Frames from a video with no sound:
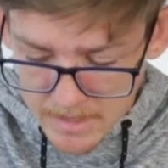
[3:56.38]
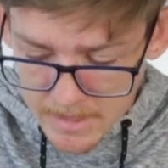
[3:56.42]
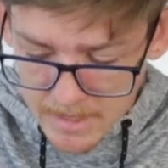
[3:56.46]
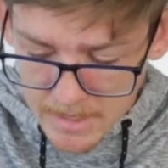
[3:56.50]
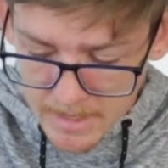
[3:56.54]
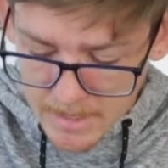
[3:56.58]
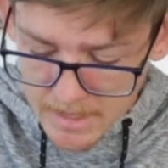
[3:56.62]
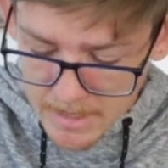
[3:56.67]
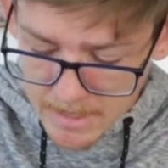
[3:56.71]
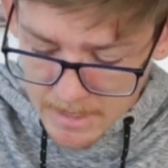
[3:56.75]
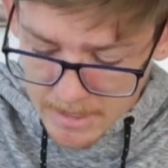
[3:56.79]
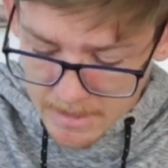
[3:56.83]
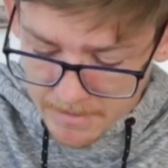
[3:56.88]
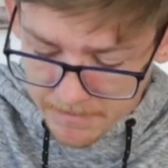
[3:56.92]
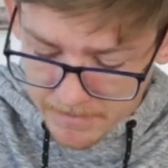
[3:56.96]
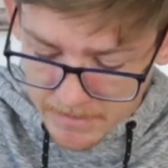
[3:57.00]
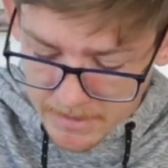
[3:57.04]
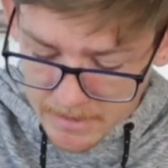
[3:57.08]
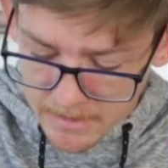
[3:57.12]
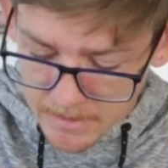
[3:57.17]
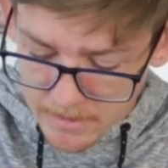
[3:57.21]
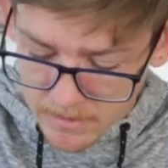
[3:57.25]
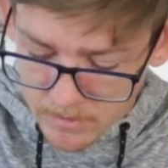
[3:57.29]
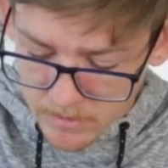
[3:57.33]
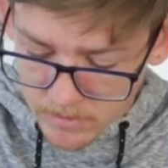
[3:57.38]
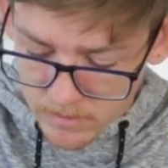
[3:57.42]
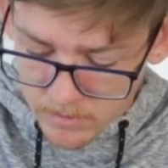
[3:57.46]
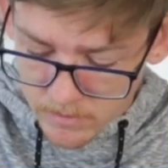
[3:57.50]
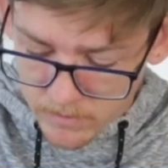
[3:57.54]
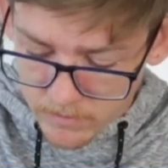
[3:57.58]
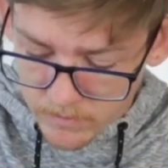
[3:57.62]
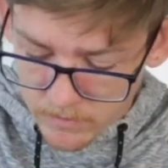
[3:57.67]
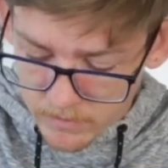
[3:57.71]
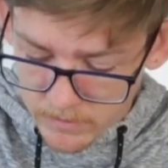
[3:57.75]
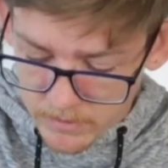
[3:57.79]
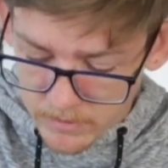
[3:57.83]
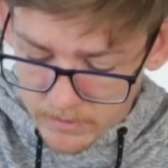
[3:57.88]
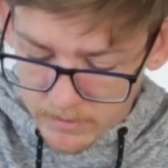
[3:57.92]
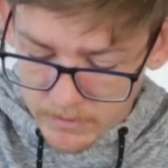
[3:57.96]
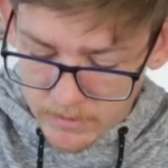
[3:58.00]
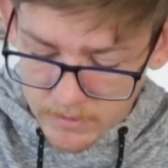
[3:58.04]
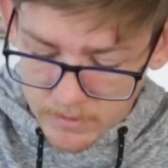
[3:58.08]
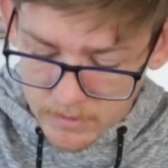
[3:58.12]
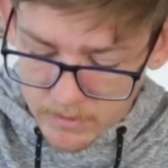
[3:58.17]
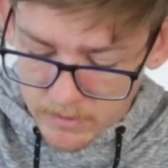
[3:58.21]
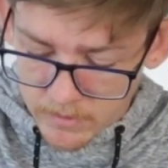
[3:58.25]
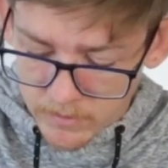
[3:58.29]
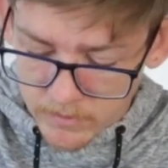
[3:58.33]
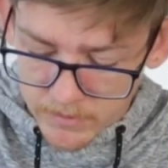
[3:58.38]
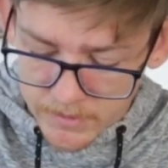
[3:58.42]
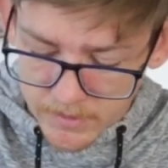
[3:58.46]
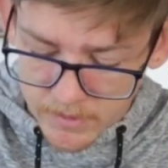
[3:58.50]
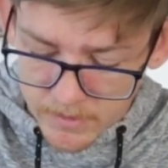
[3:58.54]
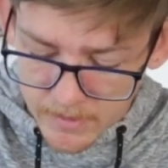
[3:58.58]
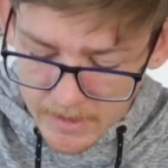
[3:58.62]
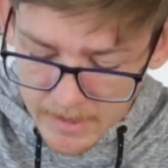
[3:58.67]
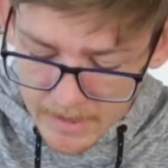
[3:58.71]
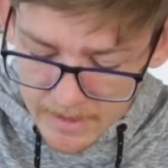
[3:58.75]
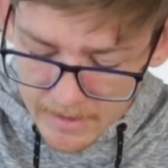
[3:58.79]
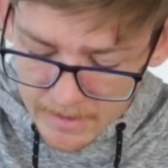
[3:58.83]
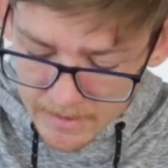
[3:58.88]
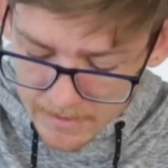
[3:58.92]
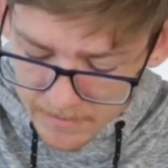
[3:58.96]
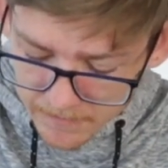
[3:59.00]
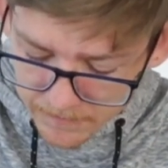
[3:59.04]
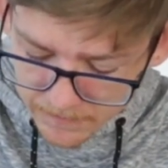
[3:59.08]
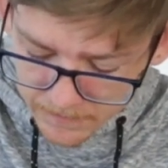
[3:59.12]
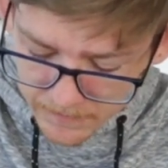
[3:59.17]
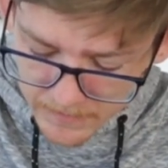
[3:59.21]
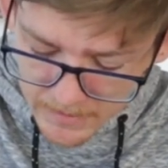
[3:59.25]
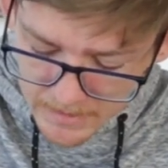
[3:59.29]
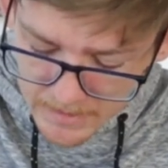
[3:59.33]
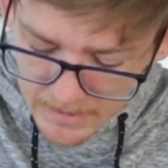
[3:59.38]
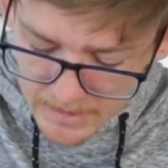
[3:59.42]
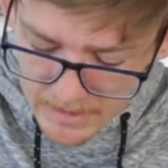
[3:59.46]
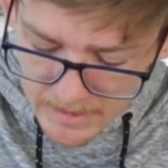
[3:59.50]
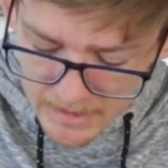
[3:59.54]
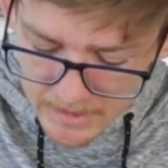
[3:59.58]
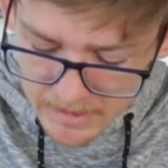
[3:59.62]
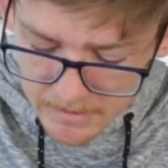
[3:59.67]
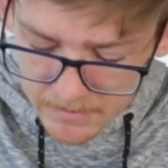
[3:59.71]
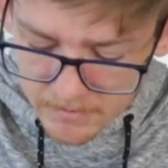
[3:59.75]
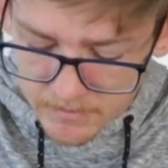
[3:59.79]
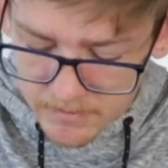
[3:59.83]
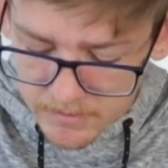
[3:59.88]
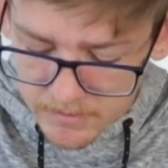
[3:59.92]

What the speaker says: Now I also have in here,